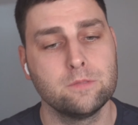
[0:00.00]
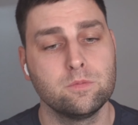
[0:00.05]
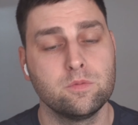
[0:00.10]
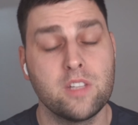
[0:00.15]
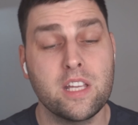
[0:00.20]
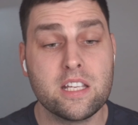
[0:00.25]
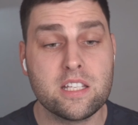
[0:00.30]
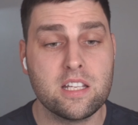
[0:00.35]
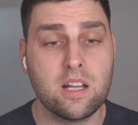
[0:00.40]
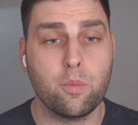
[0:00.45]

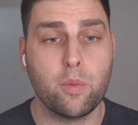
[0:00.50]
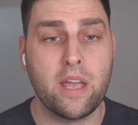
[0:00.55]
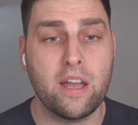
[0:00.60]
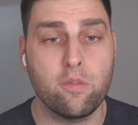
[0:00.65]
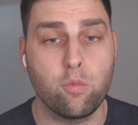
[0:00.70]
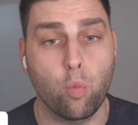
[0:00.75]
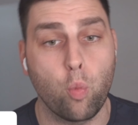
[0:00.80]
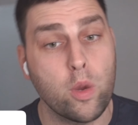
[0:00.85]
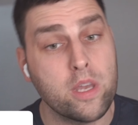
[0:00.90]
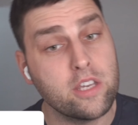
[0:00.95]
Next up, we have
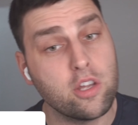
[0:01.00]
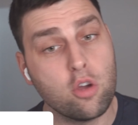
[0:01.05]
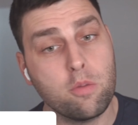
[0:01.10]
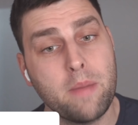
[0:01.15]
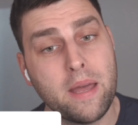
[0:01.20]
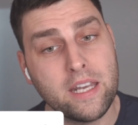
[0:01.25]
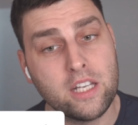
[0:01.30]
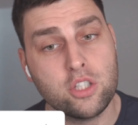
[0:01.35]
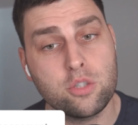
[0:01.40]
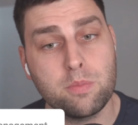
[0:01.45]
window
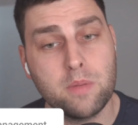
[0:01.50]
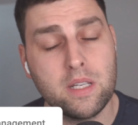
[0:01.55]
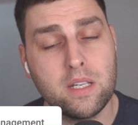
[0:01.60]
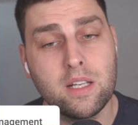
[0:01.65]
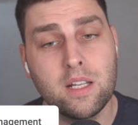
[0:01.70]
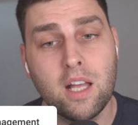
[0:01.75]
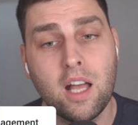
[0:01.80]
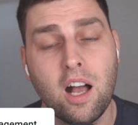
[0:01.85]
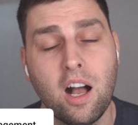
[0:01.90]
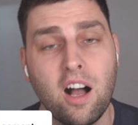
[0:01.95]
management.
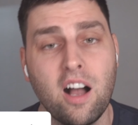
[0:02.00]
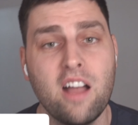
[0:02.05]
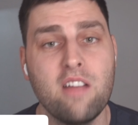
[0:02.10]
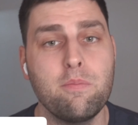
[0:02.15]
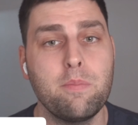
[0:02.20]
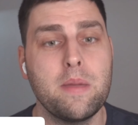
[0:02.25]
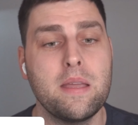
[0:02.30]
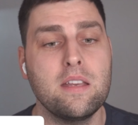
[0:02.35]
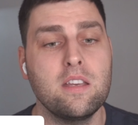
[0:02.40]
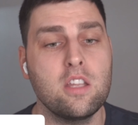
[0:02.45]

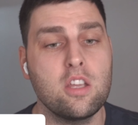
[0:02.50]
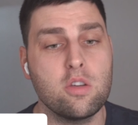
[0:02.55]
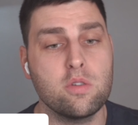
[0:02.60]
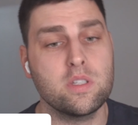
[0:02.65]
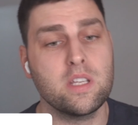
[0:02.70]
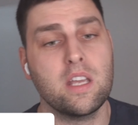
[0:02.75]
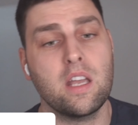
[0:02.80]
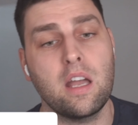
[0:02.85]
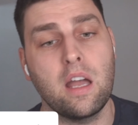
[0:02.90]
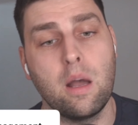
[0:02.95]
I've been
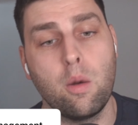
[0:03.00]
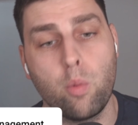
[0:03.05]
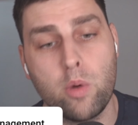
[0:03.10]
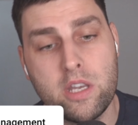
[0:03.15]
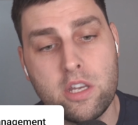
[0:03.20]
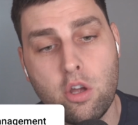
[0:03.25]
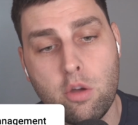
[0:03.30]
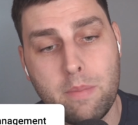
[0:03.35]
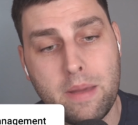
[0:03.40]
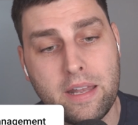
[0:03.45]
using a
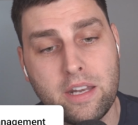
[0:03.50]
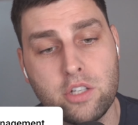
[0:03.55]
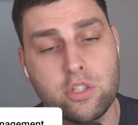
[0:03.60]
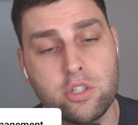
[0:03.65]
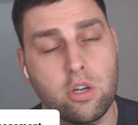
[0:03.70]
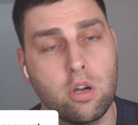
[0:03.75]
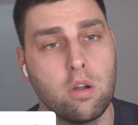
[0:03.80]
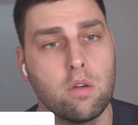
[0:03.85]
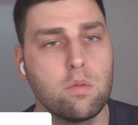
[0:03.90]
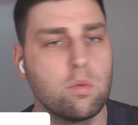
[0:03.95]
window
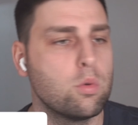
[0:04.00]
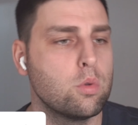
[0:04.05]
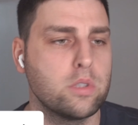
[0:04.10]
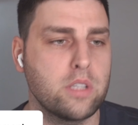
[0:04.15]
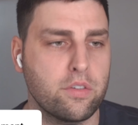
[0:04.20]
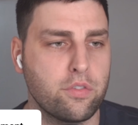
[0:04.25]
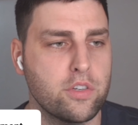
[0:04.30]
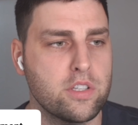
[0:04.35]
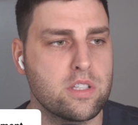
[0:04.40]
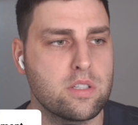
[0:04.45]
manager of all
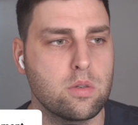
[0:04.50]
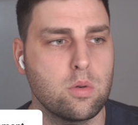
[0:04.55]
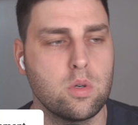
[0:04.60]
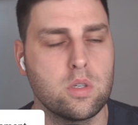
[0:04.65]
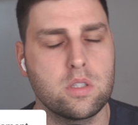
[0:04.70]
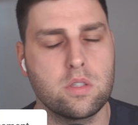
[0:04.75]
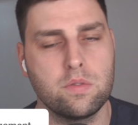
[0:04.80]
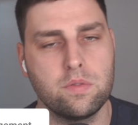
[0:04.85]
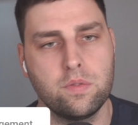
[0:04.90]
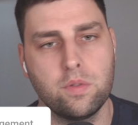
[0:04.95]
different
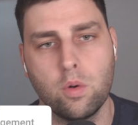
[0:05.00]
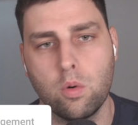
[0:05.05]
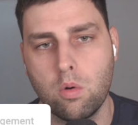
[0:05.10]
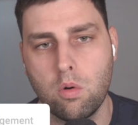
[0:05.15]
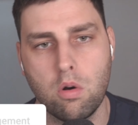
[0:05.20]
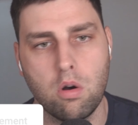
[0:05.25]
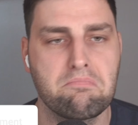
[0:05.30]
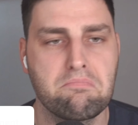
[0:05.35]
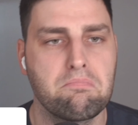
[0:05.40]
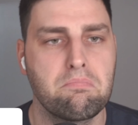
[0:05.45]
sorts
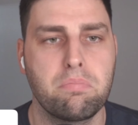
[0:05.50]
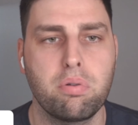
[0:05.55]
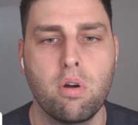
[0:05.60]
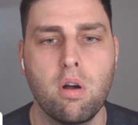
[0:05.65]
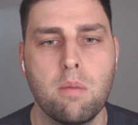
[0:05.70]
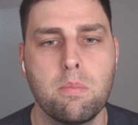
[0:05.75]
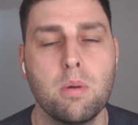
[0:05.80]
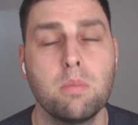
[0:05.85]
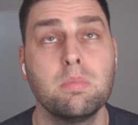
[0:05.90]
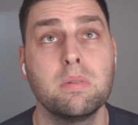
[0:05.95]
for
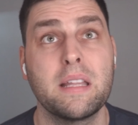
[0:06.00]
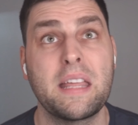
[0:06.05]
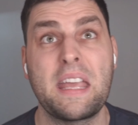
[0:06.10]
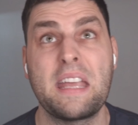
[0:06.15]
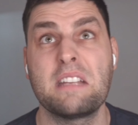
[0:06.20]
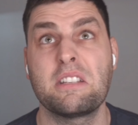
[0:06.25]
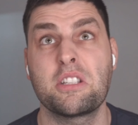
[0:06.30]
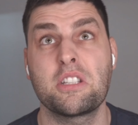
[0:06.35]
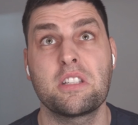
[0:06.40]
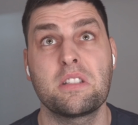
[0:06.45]

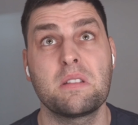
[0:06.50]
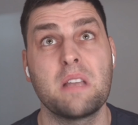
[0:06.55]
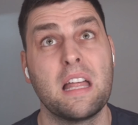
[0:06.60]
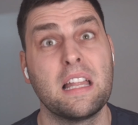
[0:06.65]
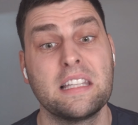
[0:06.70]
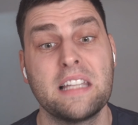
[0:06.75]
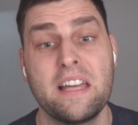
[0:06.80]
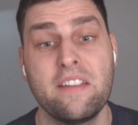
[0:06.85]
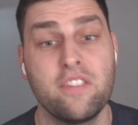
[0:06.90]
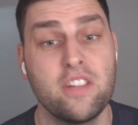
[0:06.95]
probably
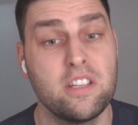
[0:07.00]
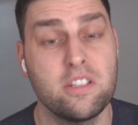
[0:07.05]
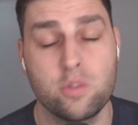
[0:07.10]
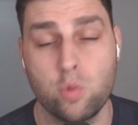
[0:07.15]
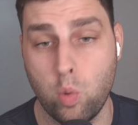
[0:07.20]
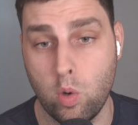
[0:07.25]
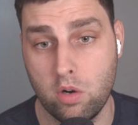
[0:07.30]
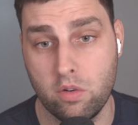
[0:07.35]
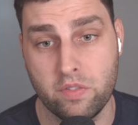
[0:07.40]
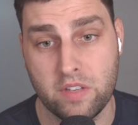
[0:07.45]
11,
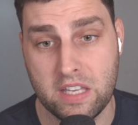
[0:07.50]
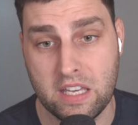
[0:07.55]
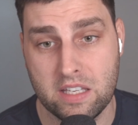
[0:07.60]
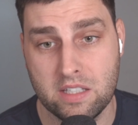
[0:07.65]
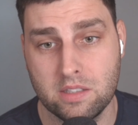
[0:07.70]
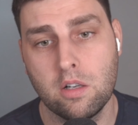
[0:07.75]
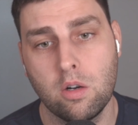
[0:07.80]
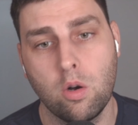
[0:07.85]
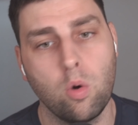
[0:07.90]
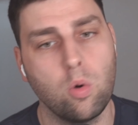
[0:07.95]
12
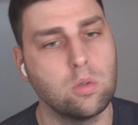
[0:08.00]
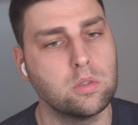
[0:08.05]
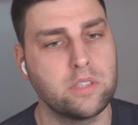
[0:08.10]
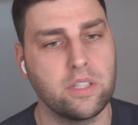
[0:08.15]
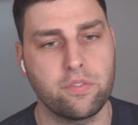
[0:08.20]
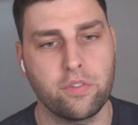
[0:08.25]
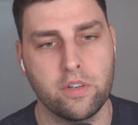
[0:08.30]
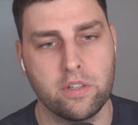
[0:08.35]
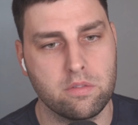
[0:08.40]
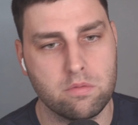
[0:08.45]
years, all
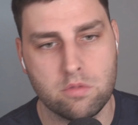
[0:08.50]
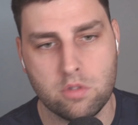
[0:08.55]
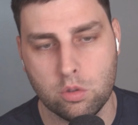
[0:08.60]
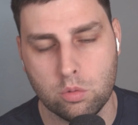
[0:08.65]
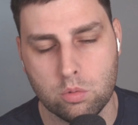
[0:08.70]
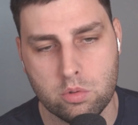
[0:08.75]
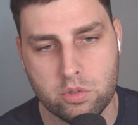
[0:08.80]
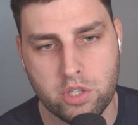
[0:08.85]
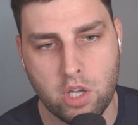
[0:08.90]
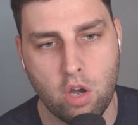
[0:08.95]
different
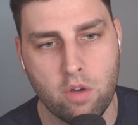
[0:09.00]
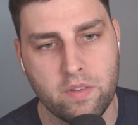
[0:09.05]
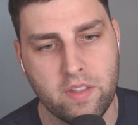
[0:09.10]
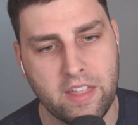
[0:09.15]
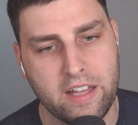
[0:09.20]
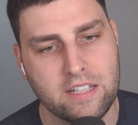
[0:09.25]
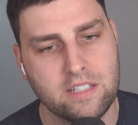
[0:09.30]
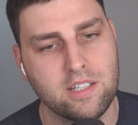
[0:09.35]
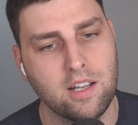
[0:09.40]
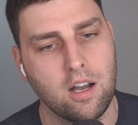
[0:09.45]
tools over
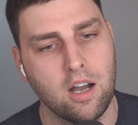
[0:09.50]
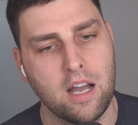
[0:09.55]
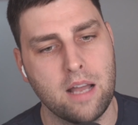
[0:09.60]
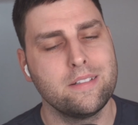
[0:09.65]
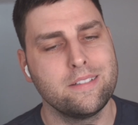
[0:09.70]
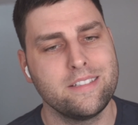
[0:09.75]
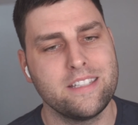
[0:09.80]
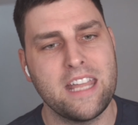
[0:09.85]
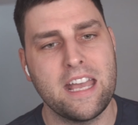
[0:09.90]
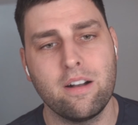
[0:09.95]
that
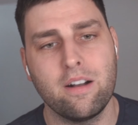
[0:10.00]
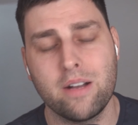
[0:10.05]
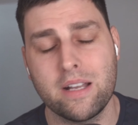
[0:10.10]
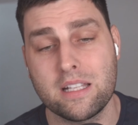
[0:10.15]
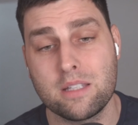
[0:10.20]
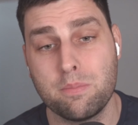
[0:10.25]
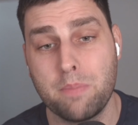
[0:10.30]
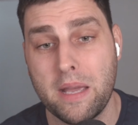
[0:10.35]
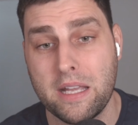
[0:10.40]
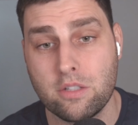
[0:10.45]
time. Now
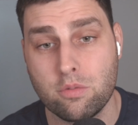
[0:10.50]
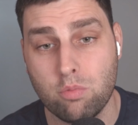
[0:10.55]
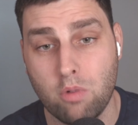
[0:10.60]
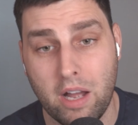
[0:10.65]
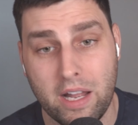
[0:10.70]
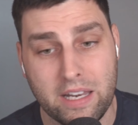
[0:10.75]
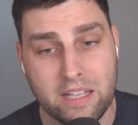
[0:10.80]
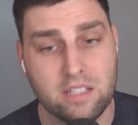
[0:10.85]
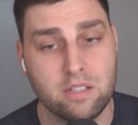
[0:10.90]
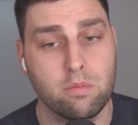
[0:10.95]
it's baked
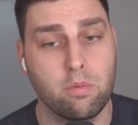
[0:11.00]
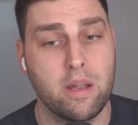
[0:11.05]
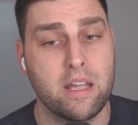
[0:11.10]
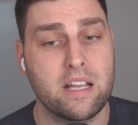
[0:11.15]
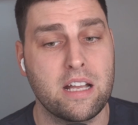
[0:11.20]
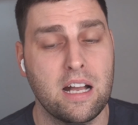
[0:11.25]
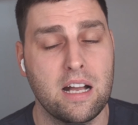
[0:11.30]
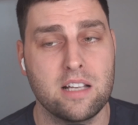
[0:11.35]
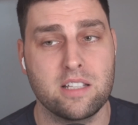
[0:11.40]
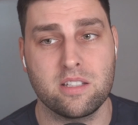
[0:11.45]
right into
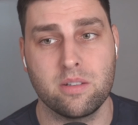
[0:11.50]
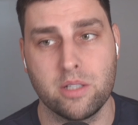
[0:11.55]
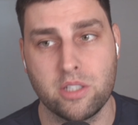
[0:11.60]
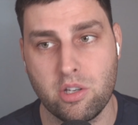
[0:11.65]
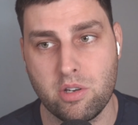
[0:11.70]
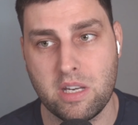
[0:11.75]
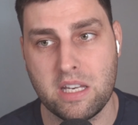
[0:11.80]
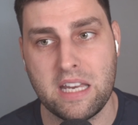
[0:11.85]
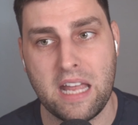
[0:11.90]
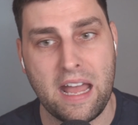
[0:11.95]
Raycast, so I
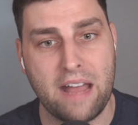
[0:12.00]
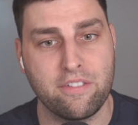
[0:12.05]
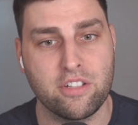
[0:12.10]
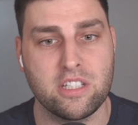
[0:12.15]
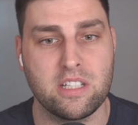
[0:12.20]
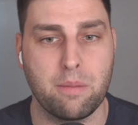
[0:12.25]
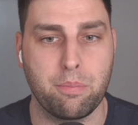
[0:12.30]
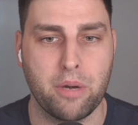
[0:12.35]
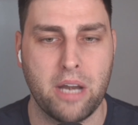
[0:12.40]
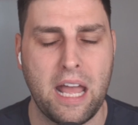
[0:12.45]
don't need to have a
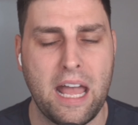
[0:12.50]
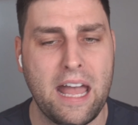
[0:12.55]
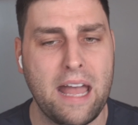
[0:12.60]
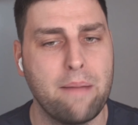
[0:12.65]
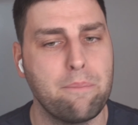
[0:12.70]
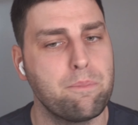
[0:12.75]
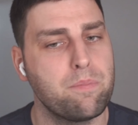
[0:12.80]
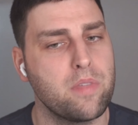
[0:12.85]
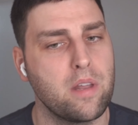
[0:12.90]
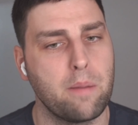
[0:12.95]
separate
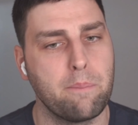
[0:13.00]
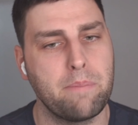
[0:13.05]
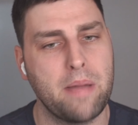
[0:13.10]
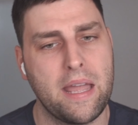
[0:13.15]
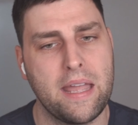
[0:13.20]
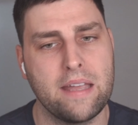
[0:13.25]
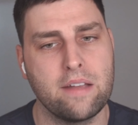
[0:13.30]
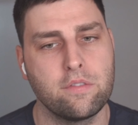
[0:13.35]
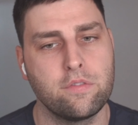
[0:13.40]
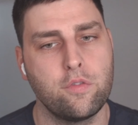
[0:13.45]
app that I'm
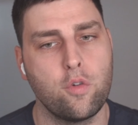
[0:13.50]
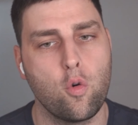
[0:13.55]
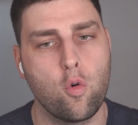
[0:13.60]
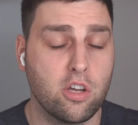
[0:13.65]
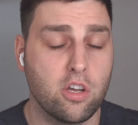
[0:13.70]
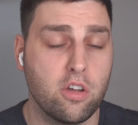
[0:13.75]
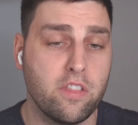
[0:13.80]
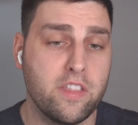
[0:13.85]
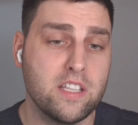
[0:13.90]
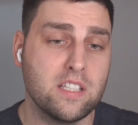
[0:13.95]
paying
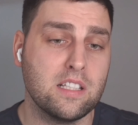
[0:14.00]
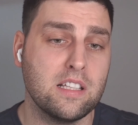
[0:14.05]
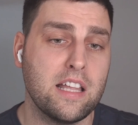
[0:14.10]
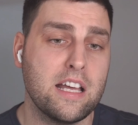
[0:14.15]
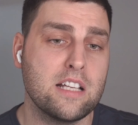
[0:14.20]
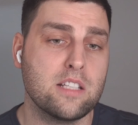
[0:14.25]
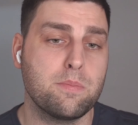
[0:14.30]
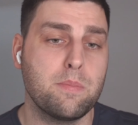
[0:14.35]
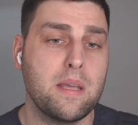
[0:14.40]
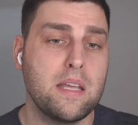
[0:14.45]
for. This
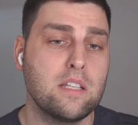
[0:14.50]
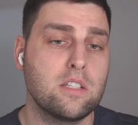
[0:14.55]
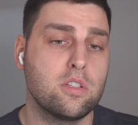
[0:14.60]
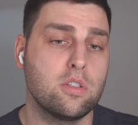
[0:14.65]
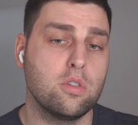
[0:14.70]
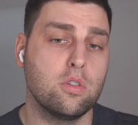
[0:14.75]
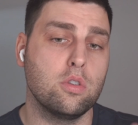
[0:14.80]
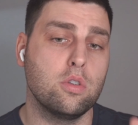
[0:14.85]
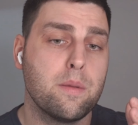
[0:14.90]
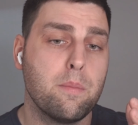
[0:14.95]
allows me
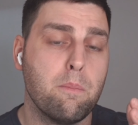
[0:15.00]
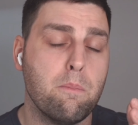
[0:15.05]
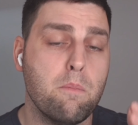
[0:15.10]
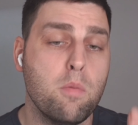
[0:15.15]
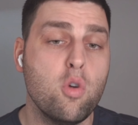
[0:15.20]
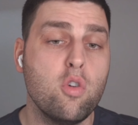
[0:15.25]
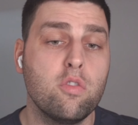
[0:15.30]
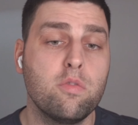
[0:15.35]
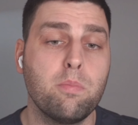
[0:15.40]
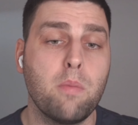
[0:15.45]
to
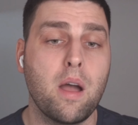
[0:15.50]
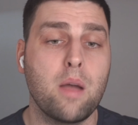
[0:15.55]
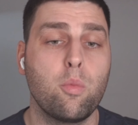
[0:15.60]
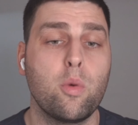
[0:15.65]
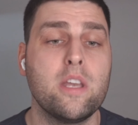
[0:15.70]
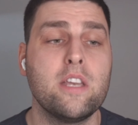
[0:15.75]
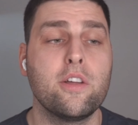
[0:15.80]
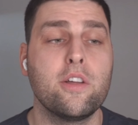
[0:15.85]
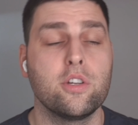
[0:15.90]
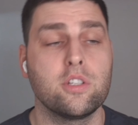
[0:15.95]
move my
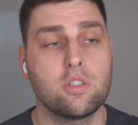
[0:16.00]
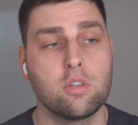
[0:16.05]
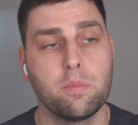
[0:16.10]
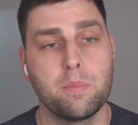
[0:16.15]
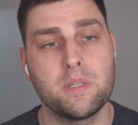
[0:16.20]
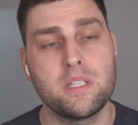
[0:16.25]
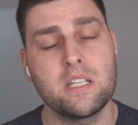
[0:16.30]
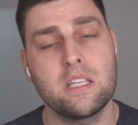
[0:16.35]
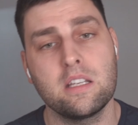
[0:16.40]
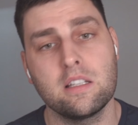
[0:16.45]
windows to a
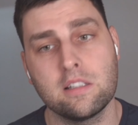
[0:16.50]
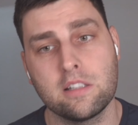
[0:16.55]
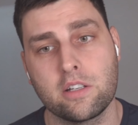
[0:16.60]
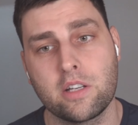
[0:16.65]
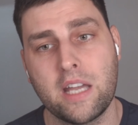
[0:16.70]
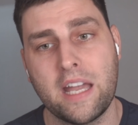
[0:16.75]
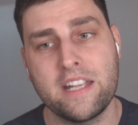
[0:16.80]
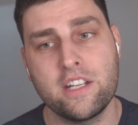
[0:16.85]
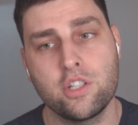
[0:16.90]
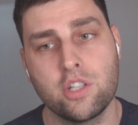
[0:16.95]
particular
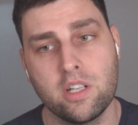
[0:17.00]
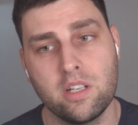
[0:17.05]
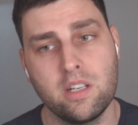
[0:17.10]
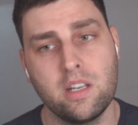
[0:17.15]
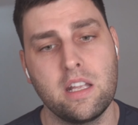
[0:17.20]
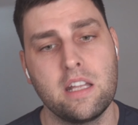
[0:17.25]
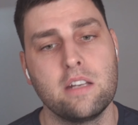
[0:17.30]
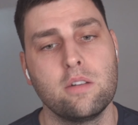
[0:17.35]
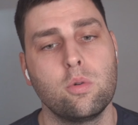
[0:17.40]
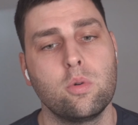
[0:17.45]
location
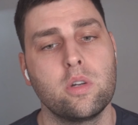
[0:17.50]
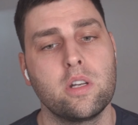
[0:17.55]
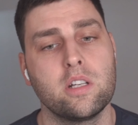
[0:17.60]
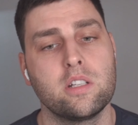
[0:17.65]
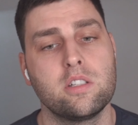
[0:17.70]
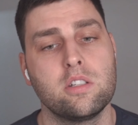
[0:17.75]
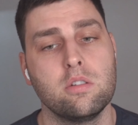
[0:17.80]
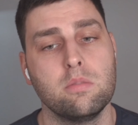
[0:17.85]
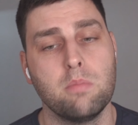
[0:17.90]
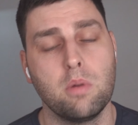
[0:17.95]
in order
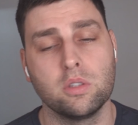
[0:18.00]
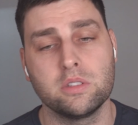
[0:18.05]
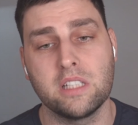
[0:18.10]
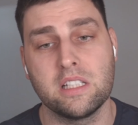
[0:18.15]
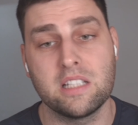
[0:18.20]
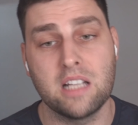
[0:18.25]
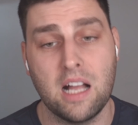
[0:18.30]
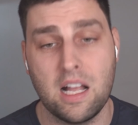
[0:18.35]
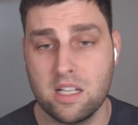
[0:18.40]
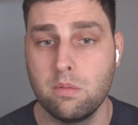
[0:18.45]
to
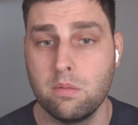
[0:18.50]
multitask